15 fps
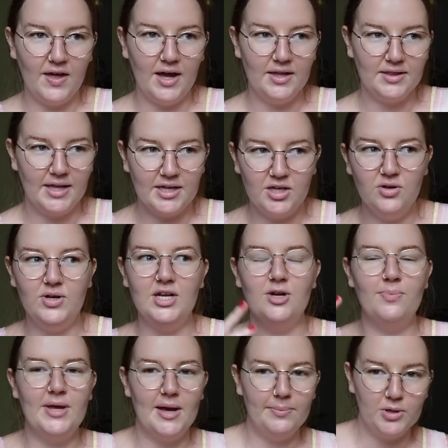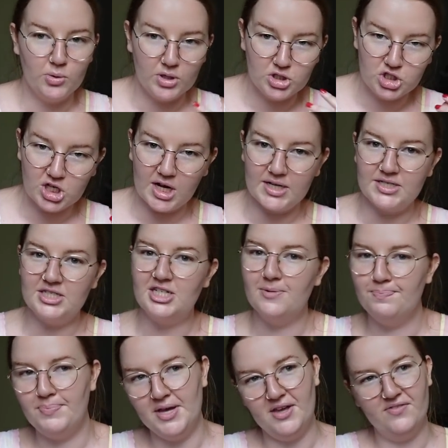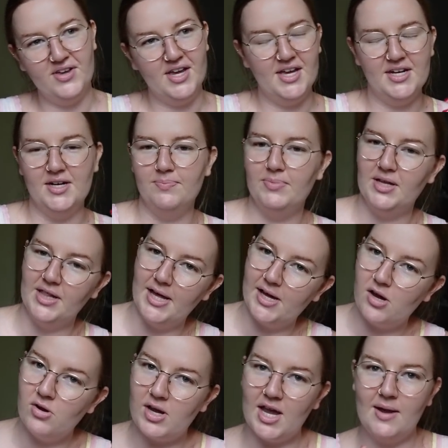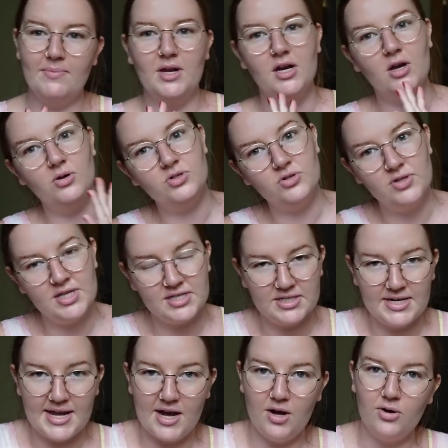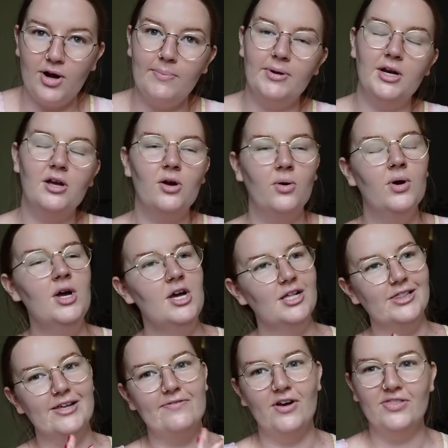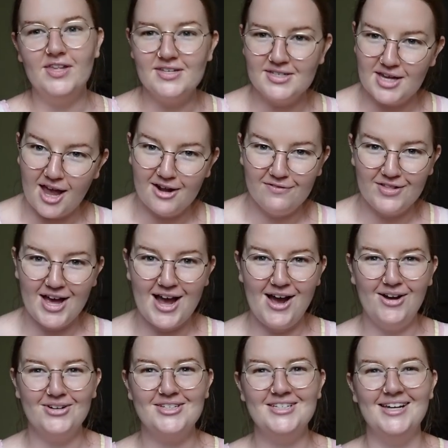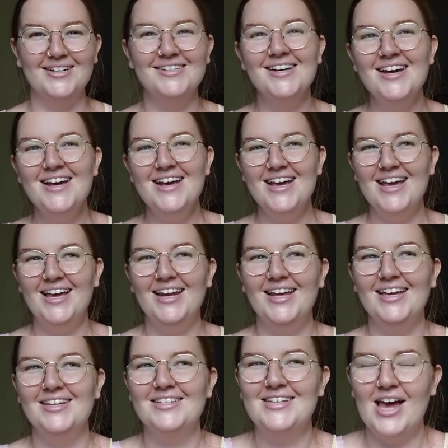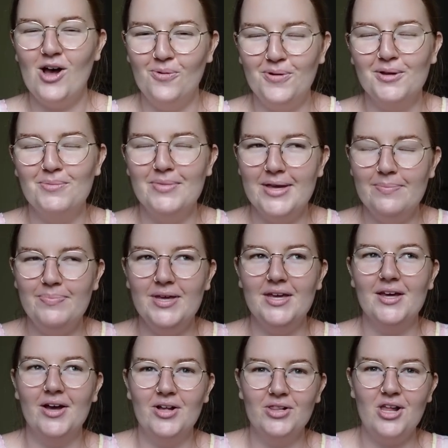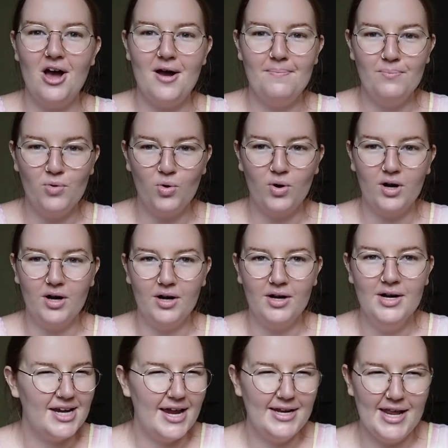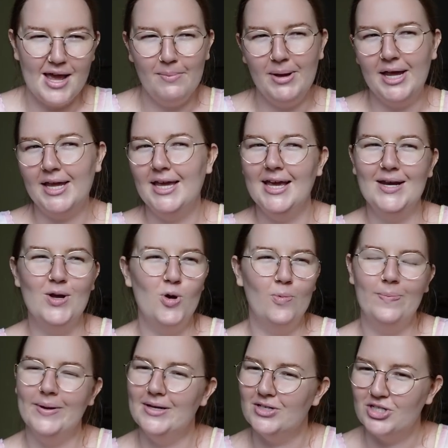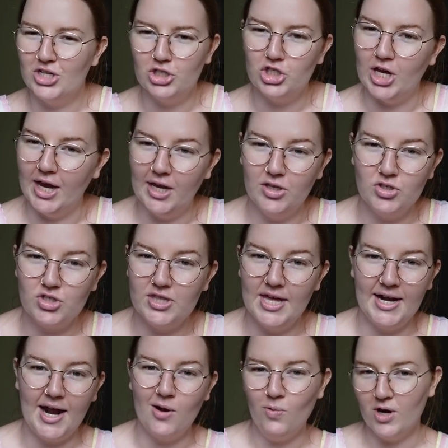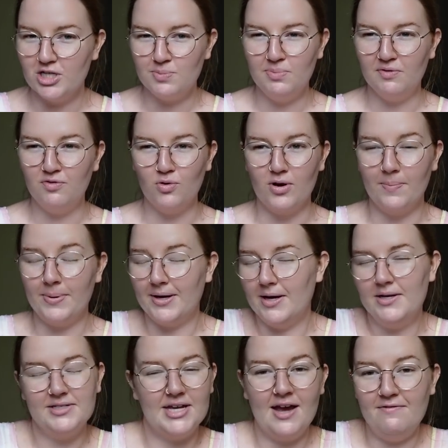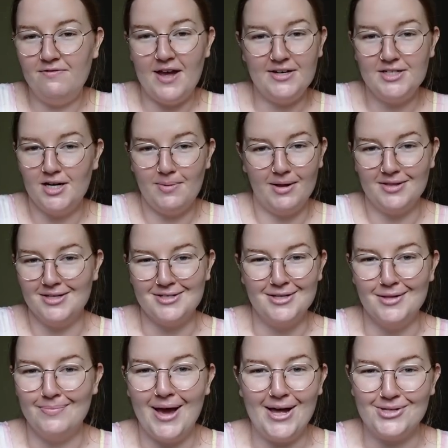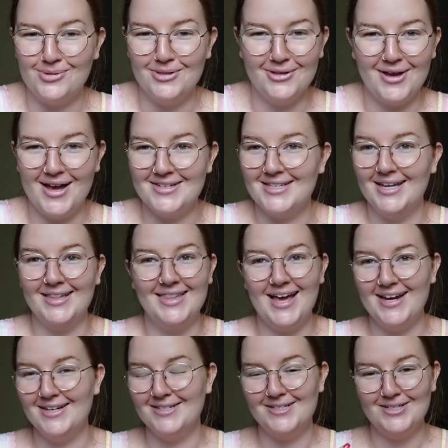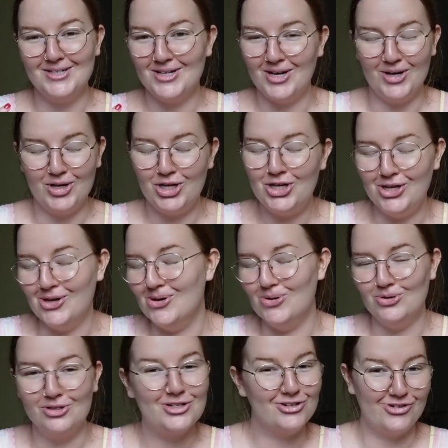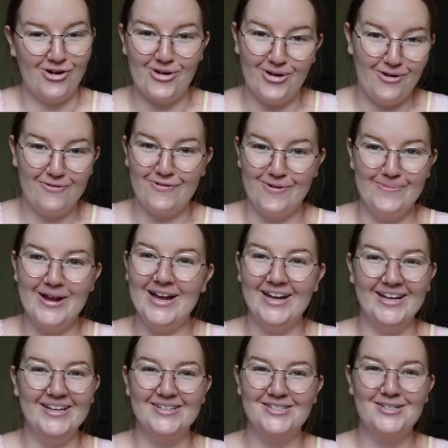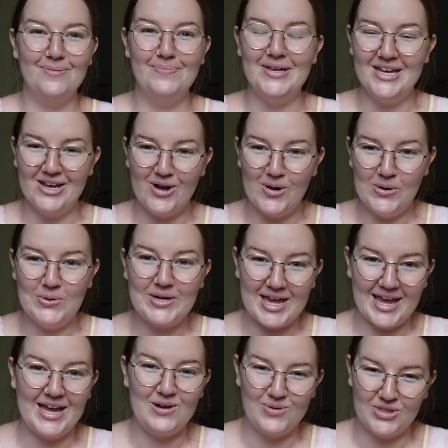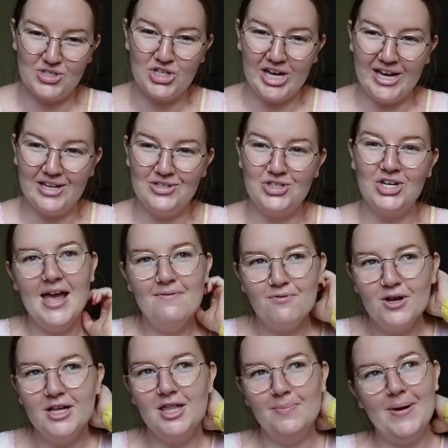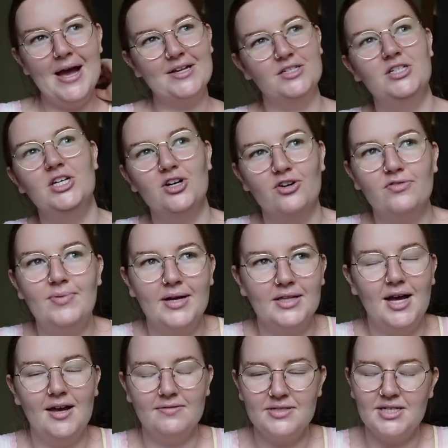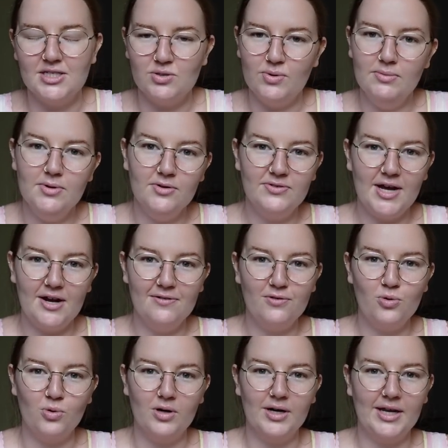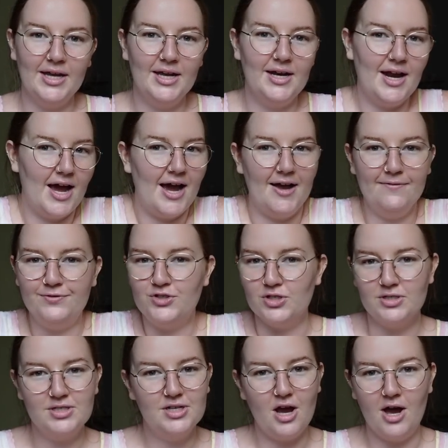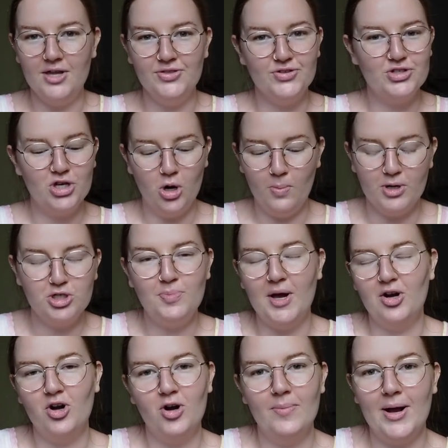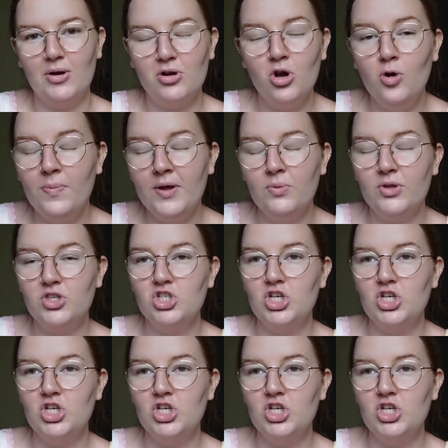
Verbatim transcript: that. Like you need to be able to adjust and pivot and be like, okay, I'm going to go do this now, or I'm going to go live on this side of the house. And it is helping me be a lot more dynamic and open to change than I was before because I've vented about this in the past with you guys. Like that is a huge struggle for me is to be okay with change. And really the past year of my life since we moved out of Oregon, I've just gotten so much better about coping with